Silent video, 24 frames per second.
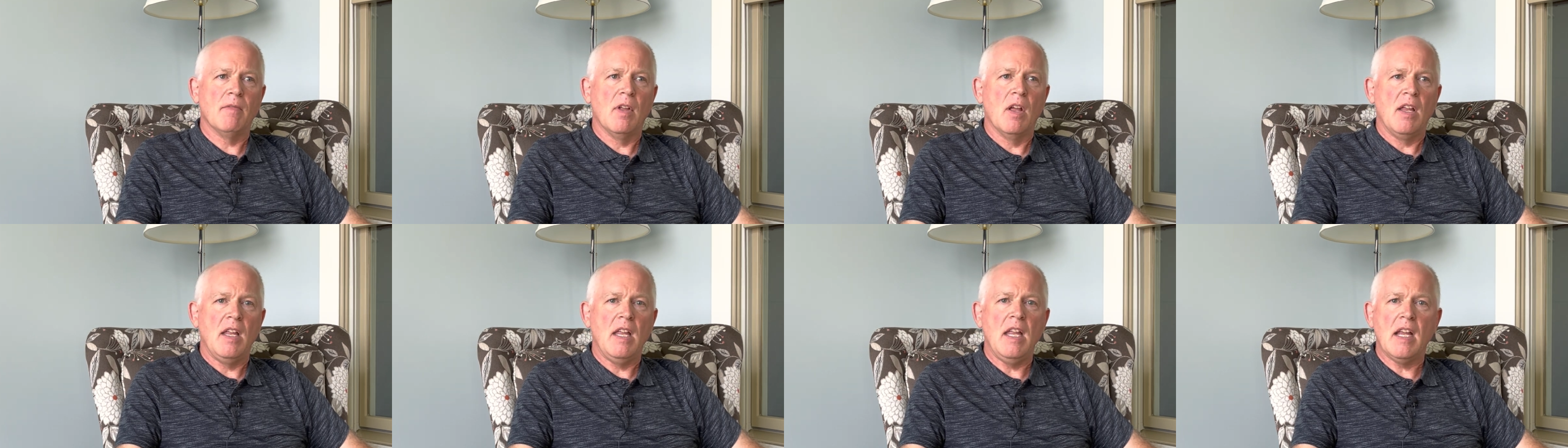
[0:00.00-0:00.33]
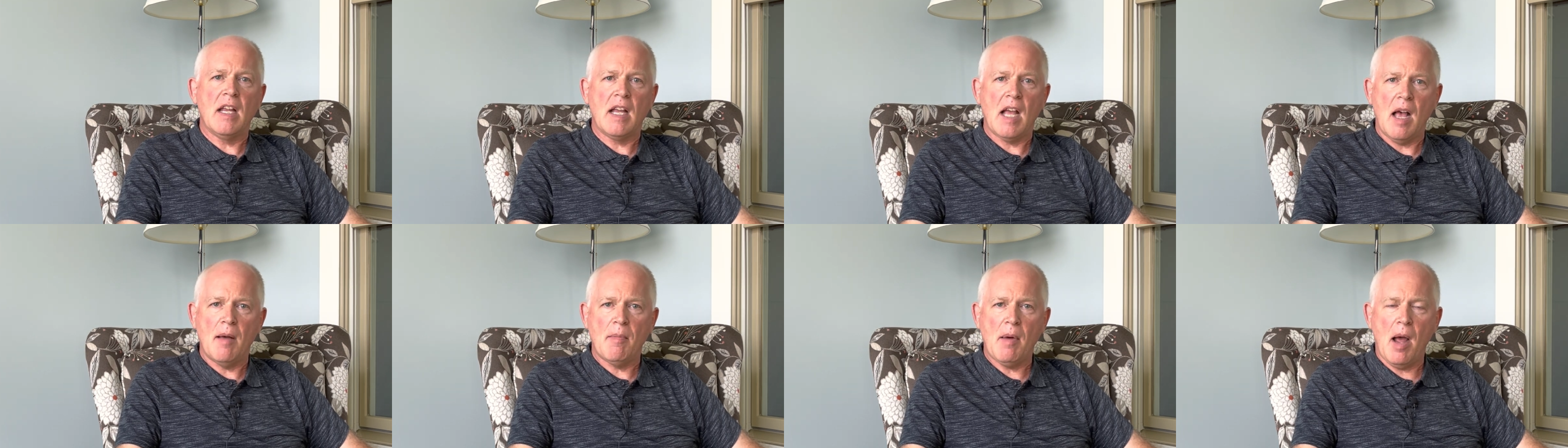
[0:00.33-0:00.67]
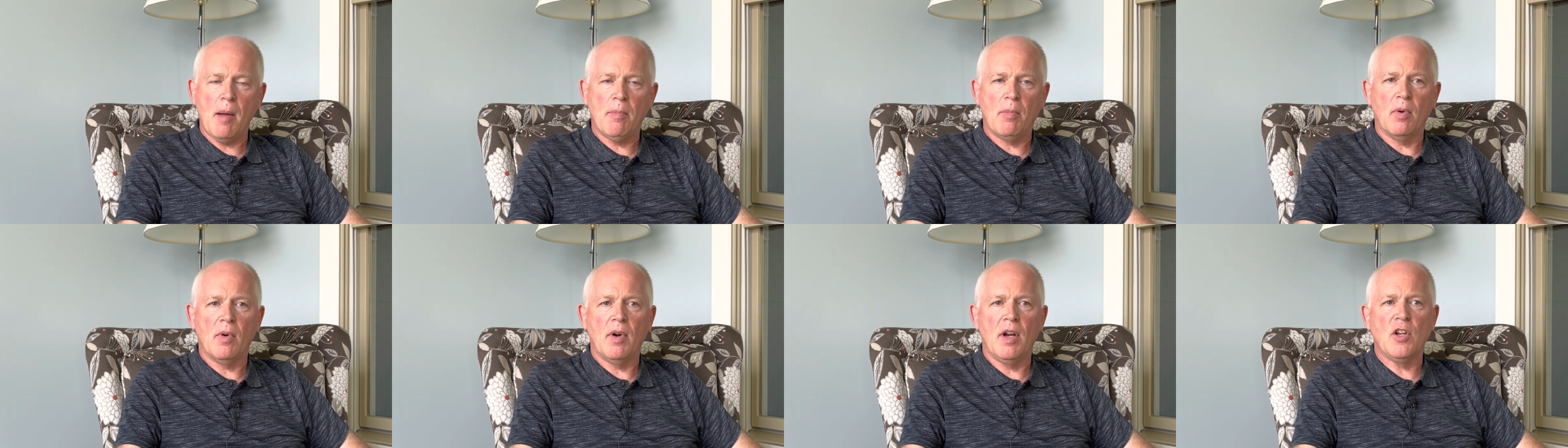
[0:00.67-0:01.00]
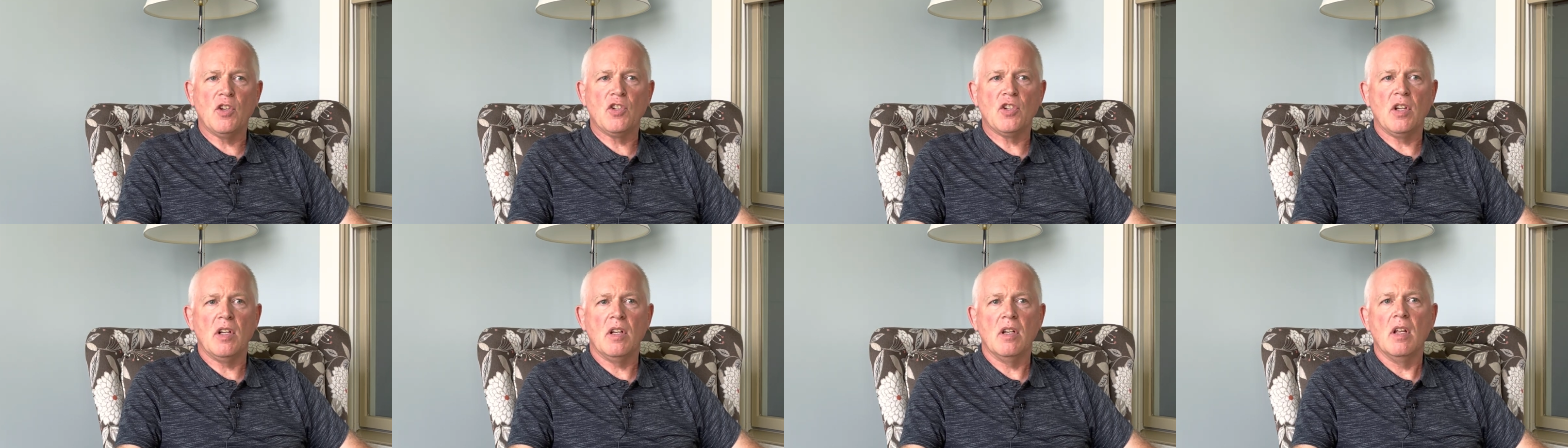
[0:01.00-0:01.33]
e-com
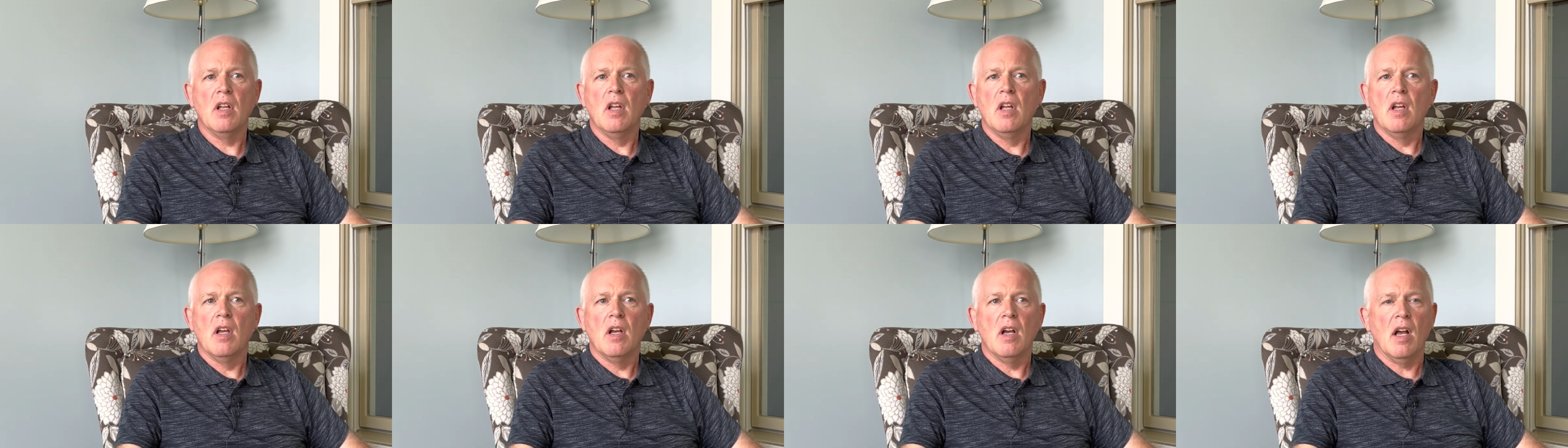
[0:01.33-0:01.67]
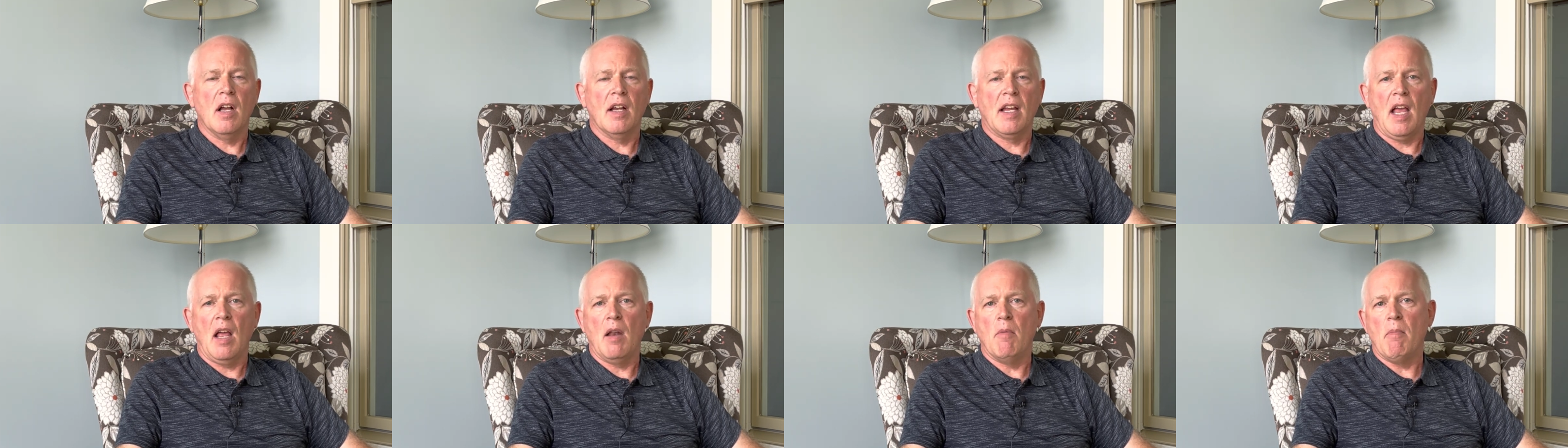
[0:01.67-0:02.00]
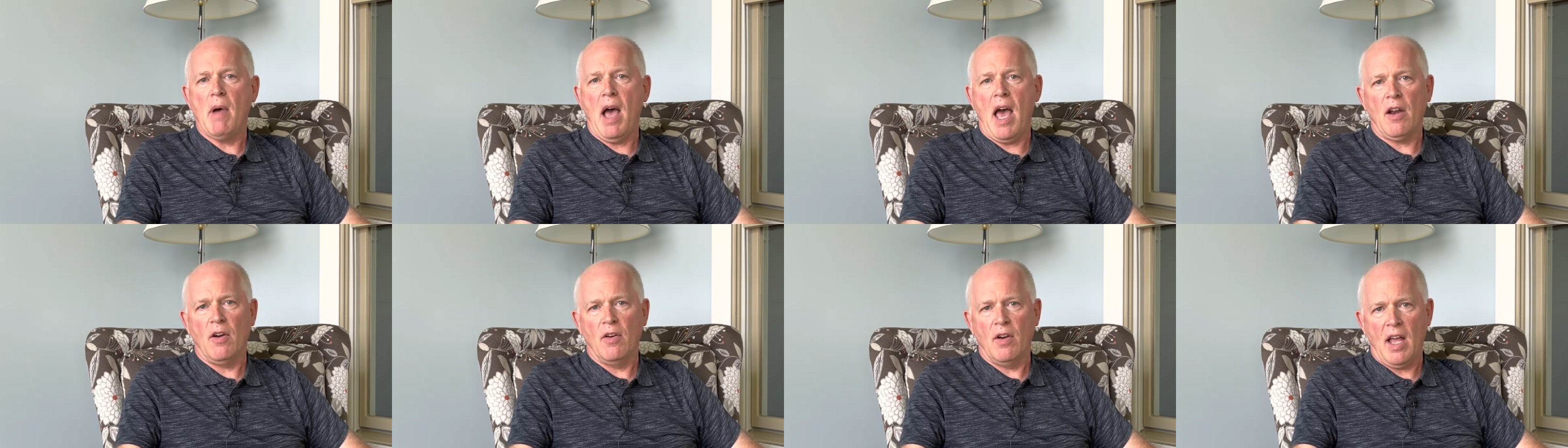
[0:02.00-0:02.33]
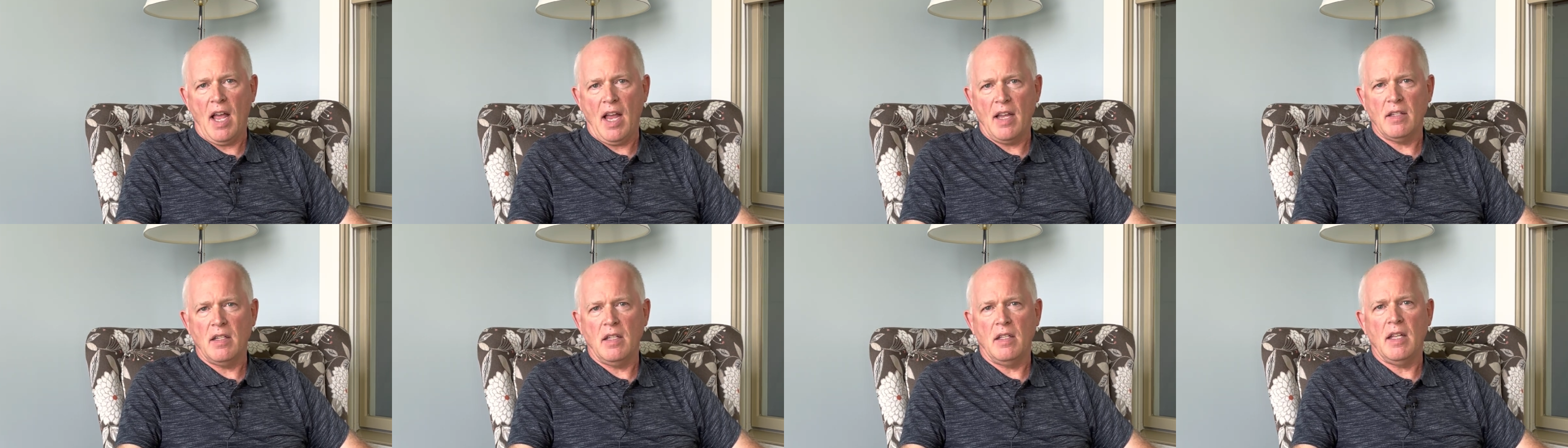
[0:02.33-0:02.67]
operation, again,
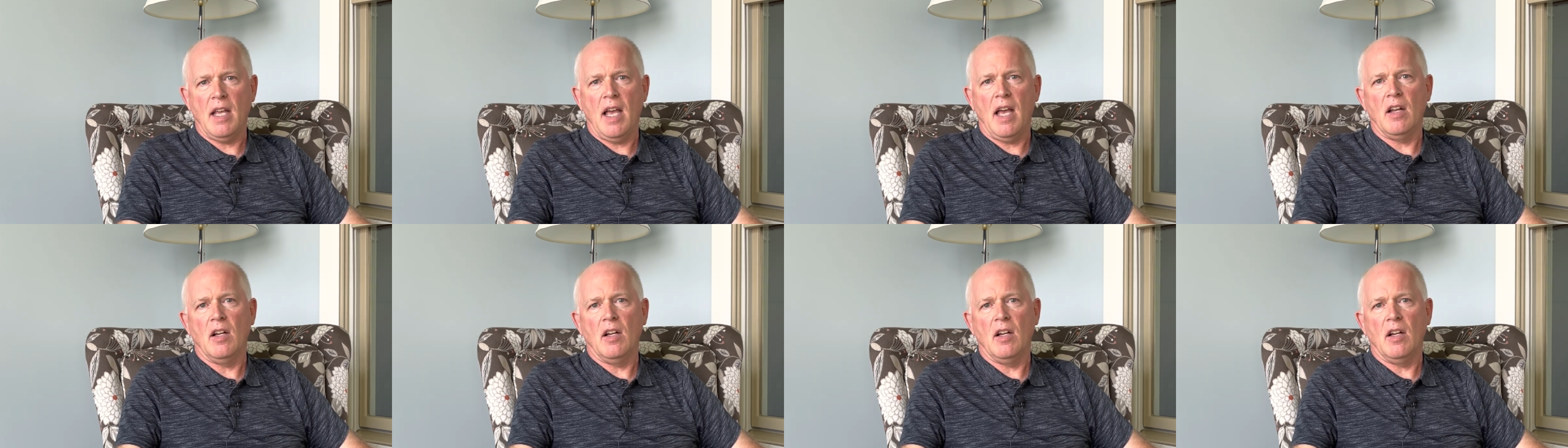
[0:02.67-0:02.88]
modernizing that,